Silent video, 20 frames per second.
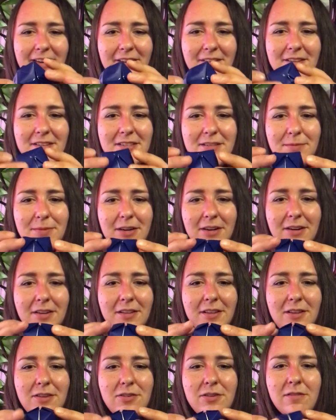This
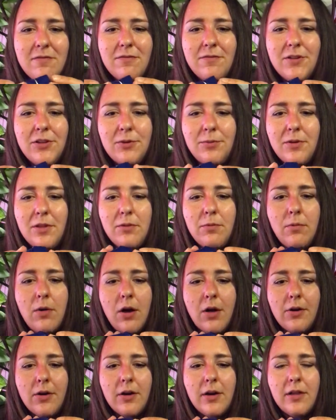apparently you can fill with
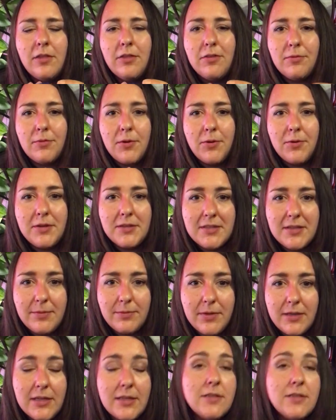water and throw at somebody.